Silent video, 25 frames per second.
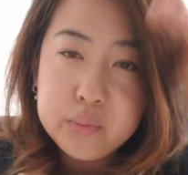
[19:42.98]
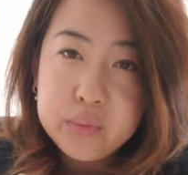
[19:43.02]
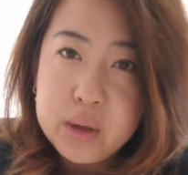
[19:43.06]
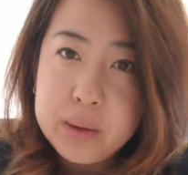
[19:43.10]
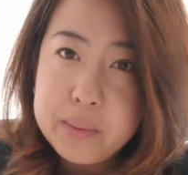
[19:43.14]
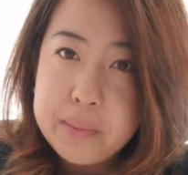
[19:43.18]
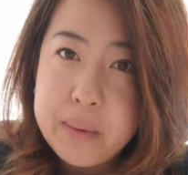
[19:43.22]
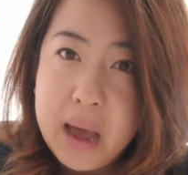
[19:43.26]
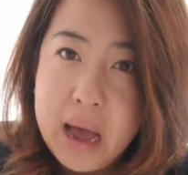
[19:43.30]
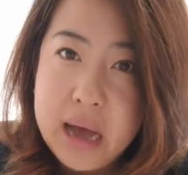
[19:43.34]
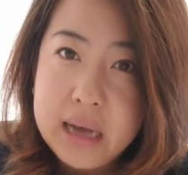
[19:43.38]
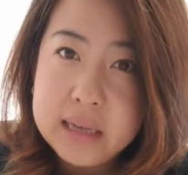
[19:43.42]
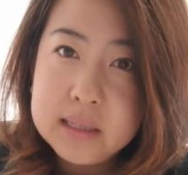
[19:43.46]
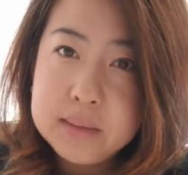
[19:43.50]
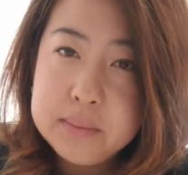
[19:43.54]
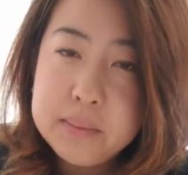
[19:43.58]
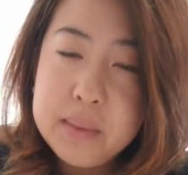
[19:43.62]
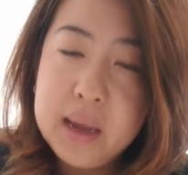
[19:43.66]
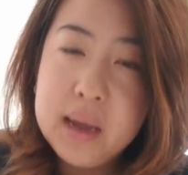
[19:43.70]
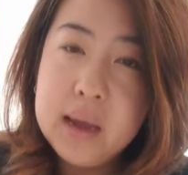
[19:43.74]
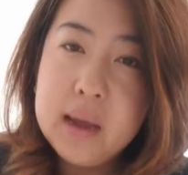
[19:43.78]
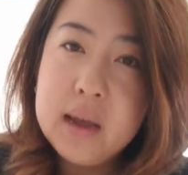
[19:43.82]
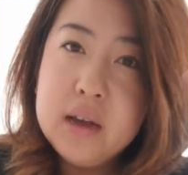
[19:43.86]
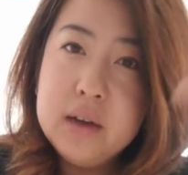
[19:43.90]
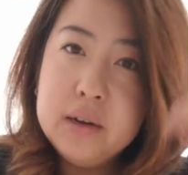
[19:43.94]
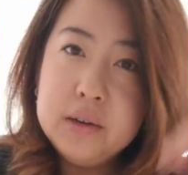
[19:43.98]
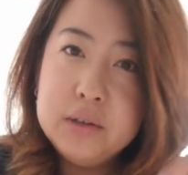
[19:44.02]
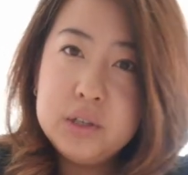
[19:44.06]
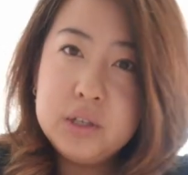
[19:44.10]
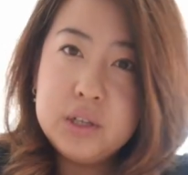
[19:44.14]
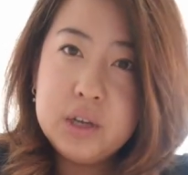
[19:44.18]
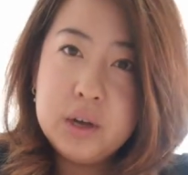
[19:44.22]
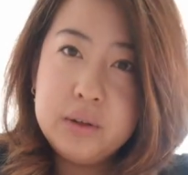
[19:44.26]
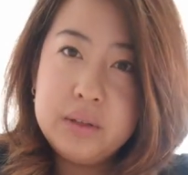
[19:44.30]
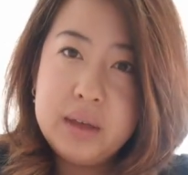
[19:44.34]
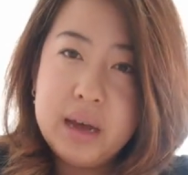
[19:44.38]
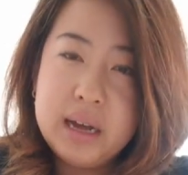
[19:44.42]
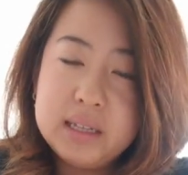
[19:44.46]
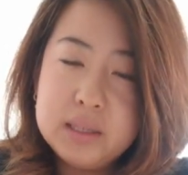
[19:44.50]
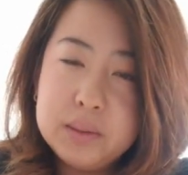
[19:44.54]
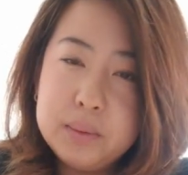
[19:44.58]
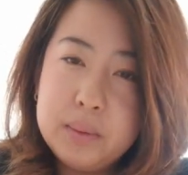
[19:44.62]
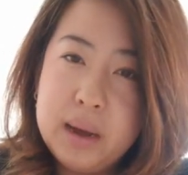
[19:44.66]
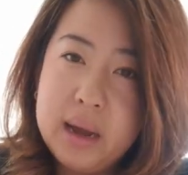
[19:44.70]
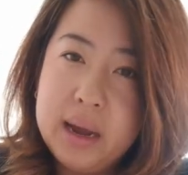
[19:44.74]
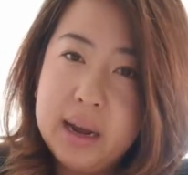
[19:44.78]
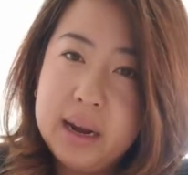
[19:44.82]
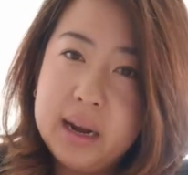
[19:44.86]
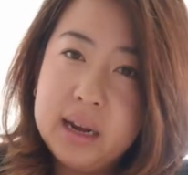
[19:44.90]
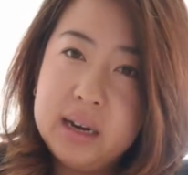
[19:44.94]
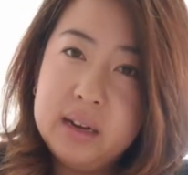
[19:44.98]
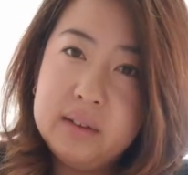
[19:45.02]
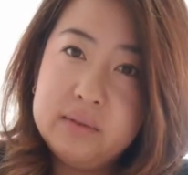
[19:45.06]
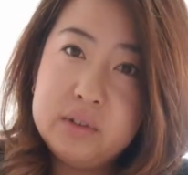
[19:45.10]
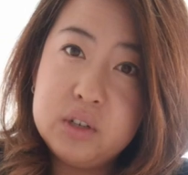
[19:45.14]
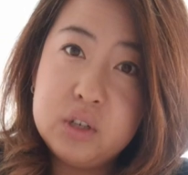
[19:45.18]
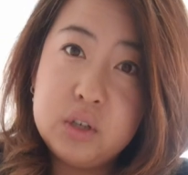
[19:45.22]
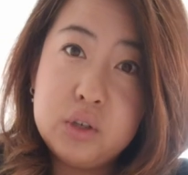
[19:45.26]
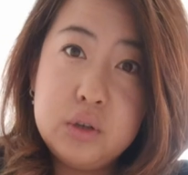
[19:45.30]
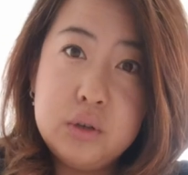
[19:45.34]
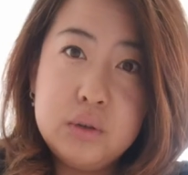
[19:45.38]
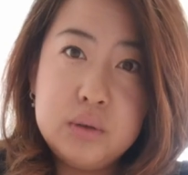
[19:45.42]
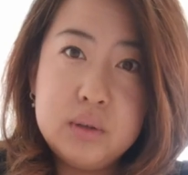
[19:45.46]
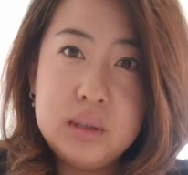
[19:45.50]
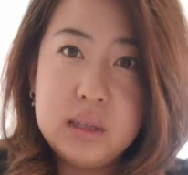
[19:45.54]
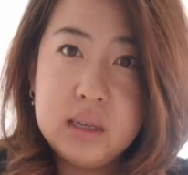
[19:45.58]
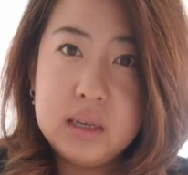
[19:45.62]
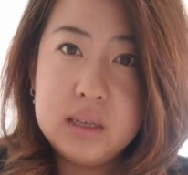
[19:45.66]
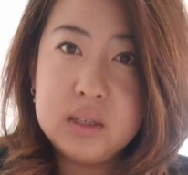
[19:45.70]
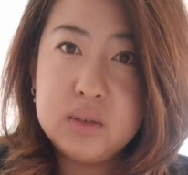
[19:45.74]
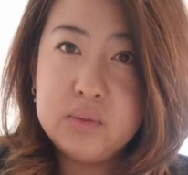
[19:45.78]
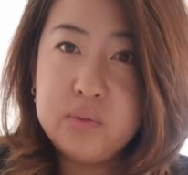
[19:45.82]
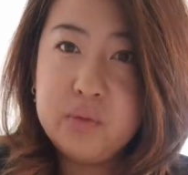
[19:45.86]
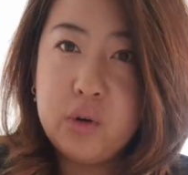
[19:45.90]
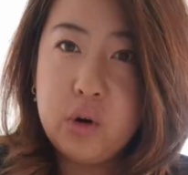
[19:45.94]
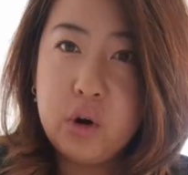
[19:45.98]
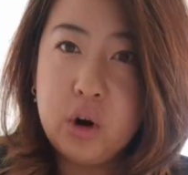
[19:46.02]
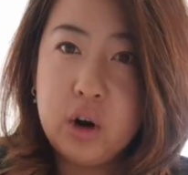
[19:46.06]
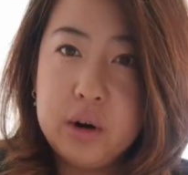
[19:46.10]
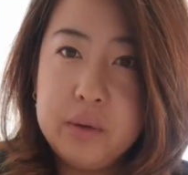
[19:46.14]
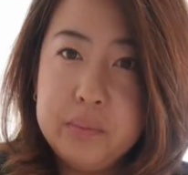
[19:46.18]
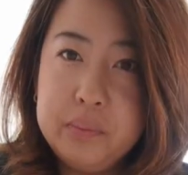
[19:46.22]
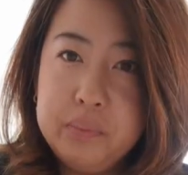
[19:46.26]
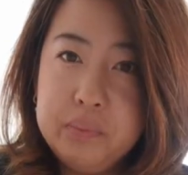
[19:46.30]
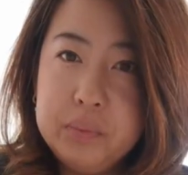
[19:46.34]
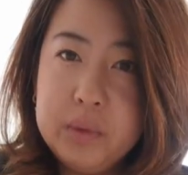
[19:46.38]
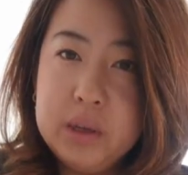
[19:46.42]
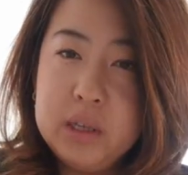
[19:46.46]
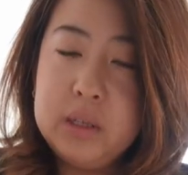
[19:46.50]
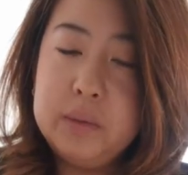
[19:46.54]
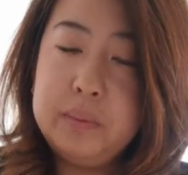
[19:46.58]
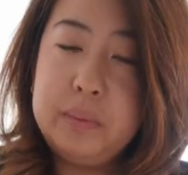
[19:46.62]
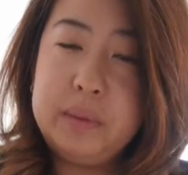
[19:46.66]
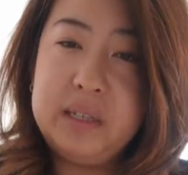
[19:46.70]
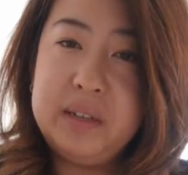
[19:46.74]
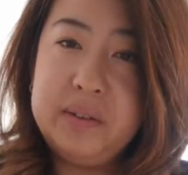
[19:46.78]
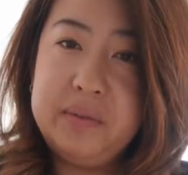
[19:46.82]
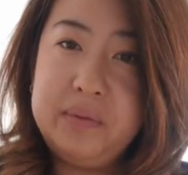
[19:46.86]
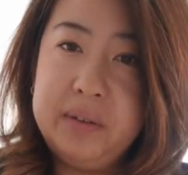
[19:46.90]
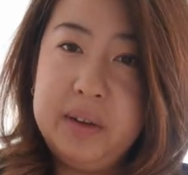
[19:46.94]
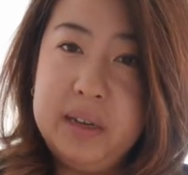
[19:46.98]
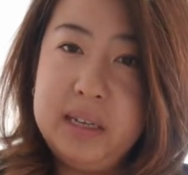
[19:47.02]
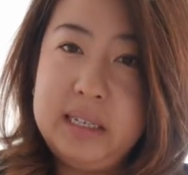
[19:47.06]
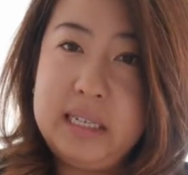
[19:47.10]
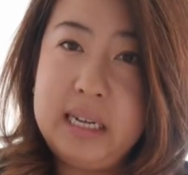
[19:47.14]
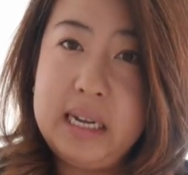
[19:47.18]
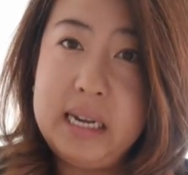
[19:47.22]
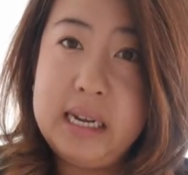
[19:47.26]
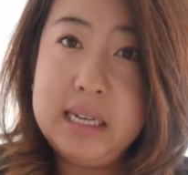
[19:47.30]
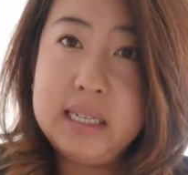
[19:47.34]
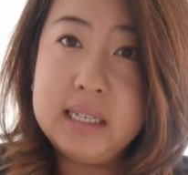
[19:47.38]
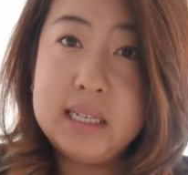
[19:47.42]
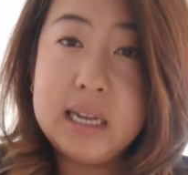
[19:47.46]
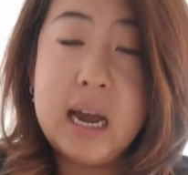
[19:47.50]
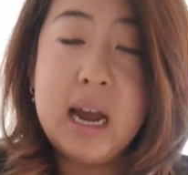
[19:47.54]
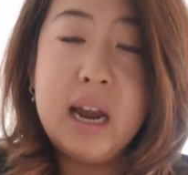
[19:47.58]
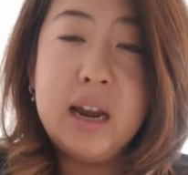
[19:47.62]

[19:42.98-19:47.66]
way past me. So that's why I kind of just use this for specific days.